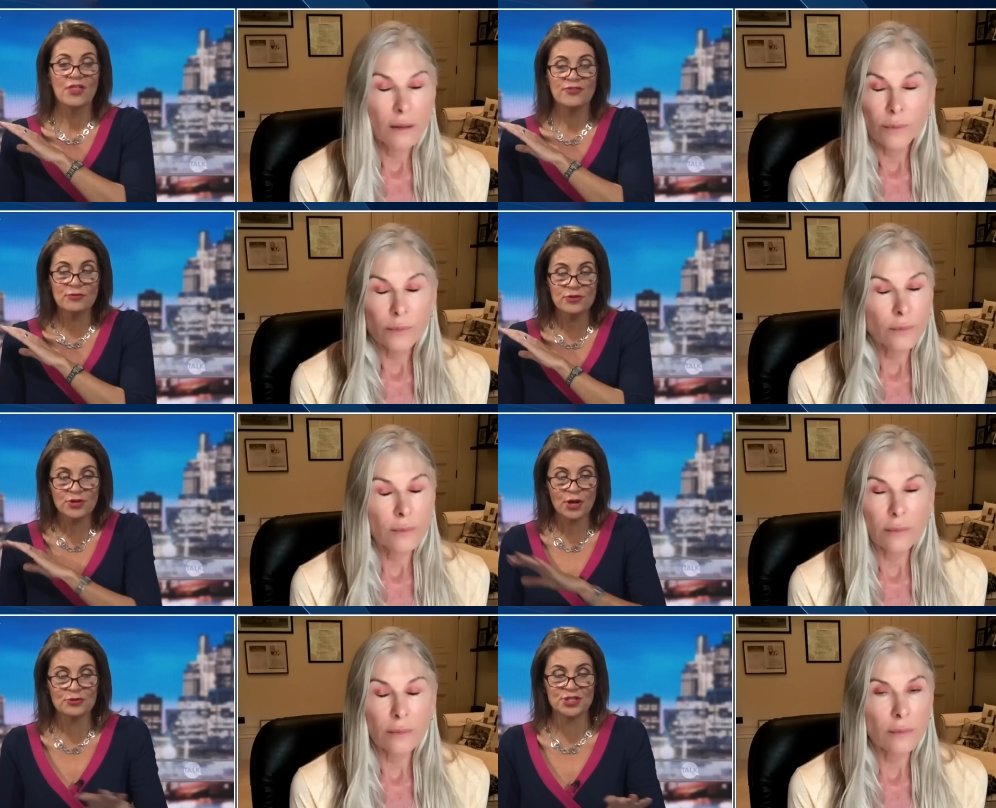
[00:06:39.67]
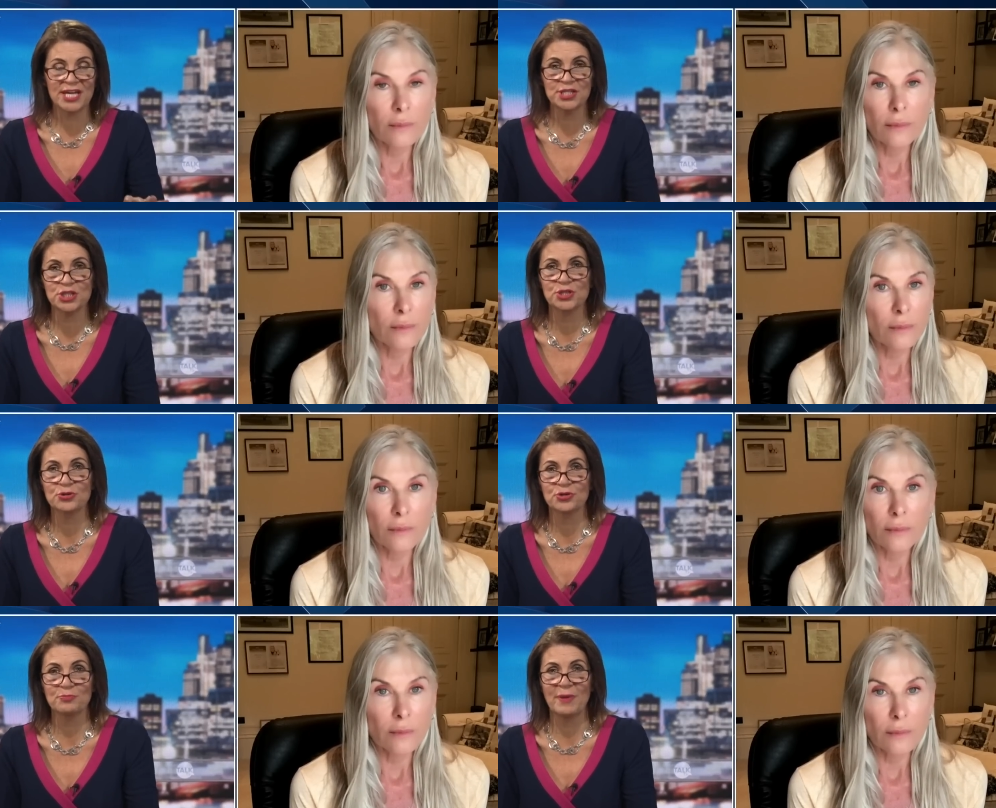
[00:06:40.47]
Speaker 1: there are no changes
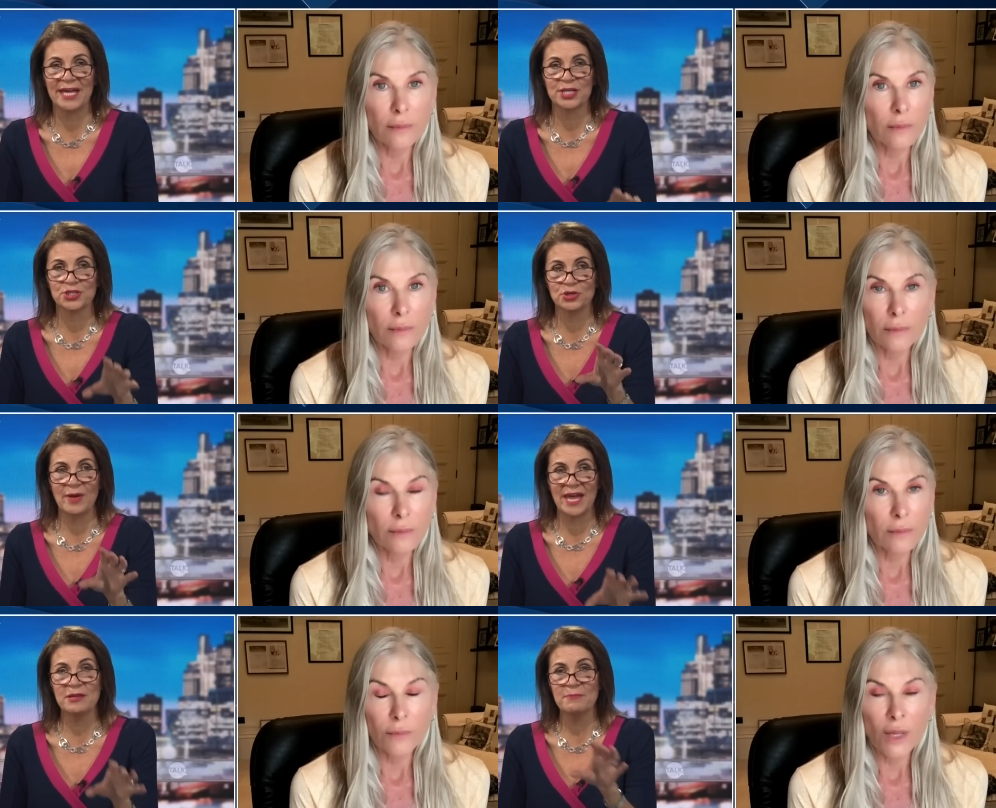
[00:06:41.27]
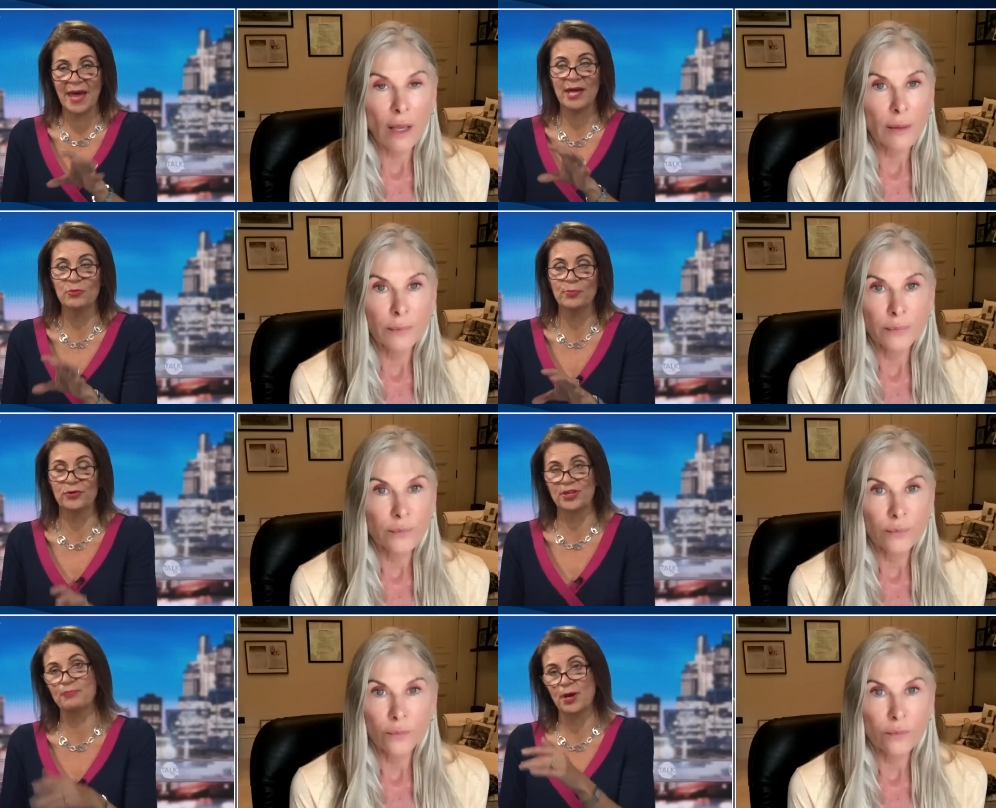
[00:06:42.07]
you could make to any male
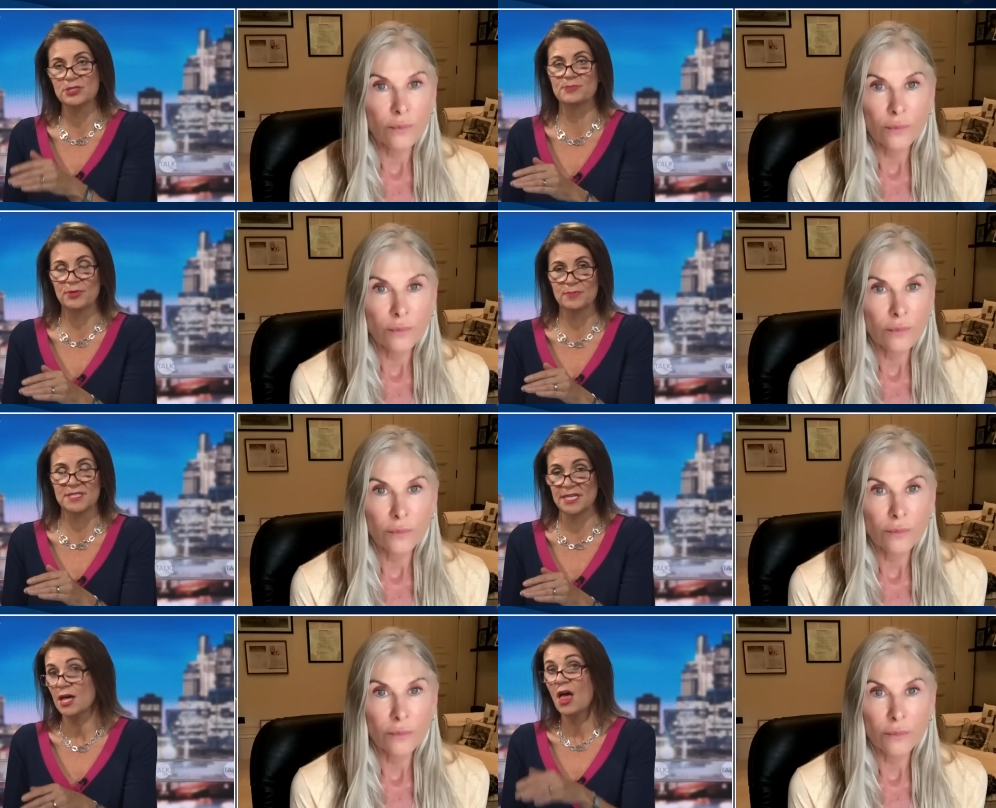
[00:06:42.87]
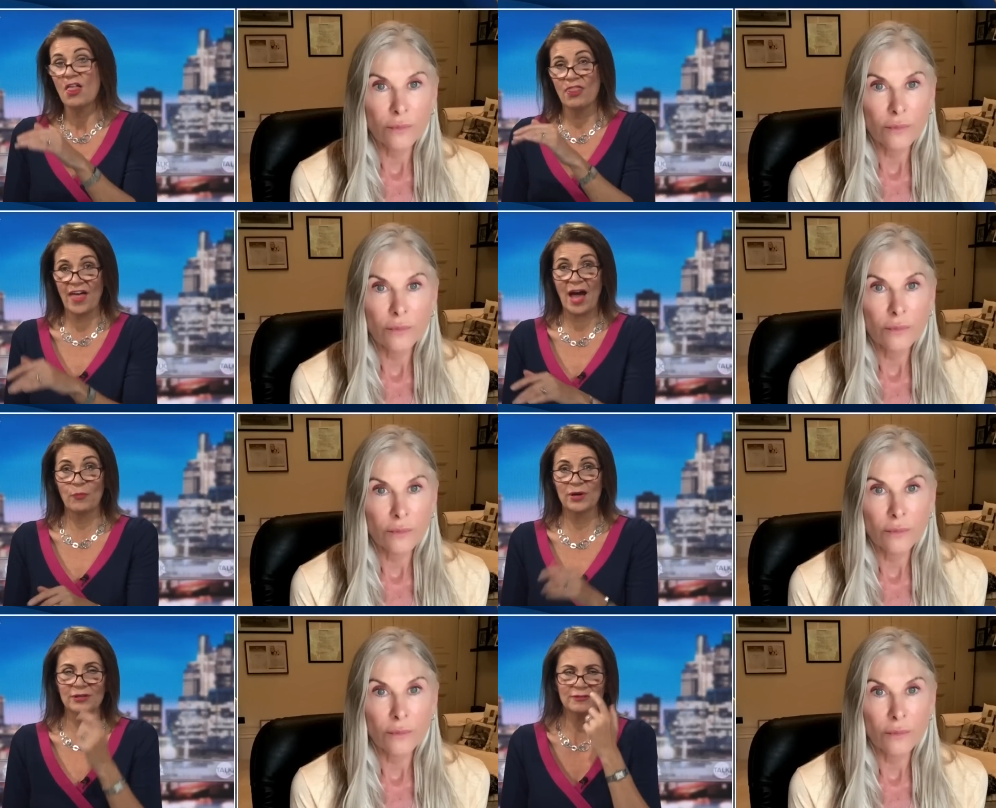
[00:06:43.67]
body post puberty that
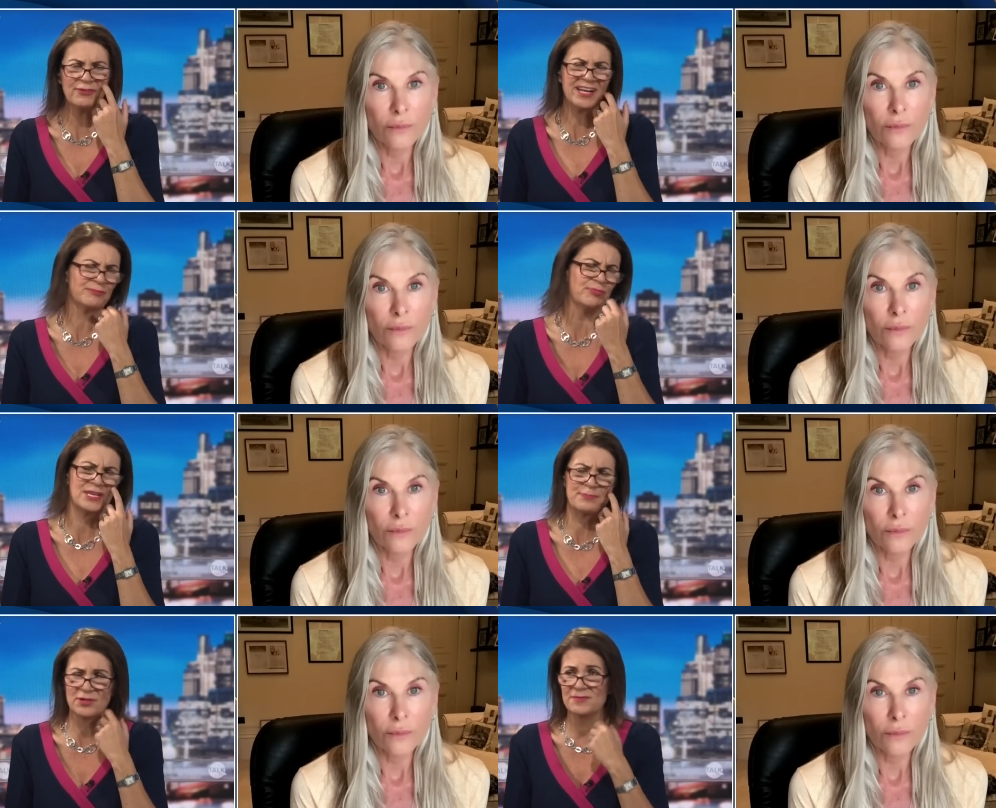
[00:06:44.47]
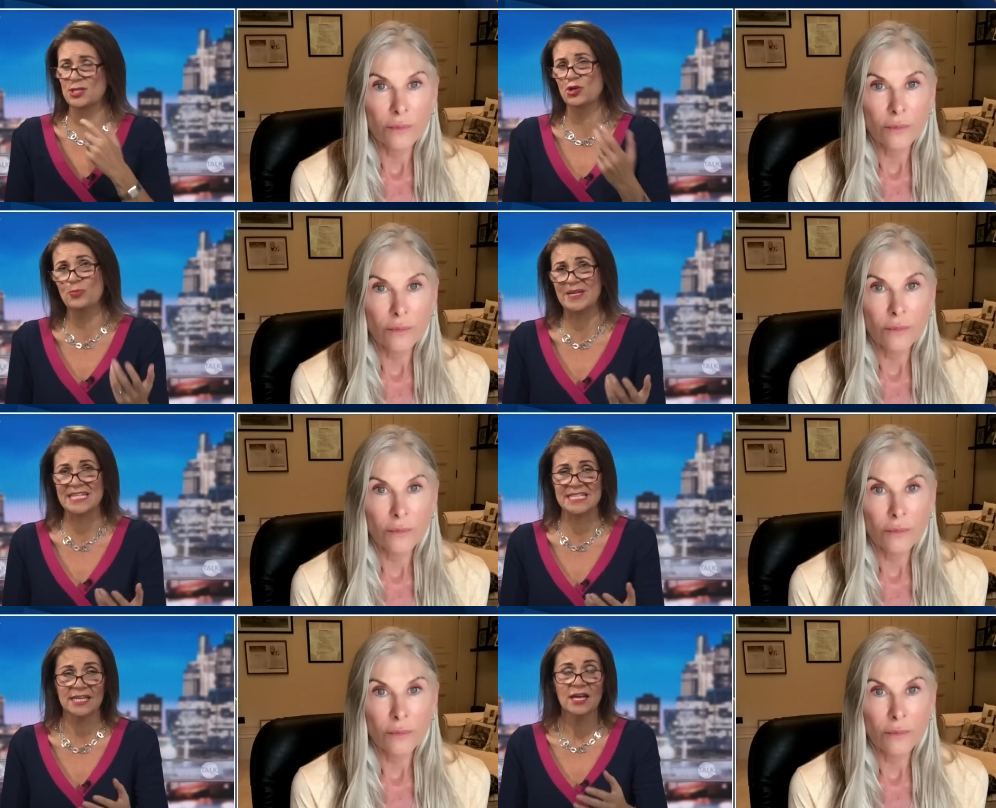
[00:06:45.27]
will, in fact, pre puberty, who are we
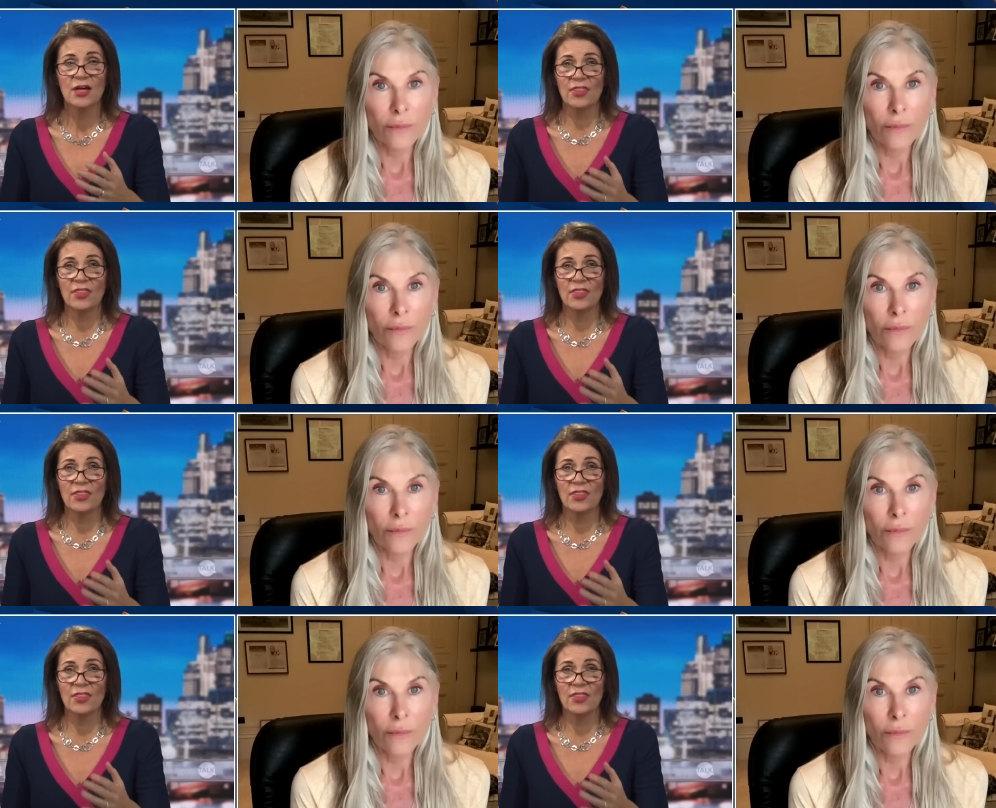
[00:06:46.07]
kidding,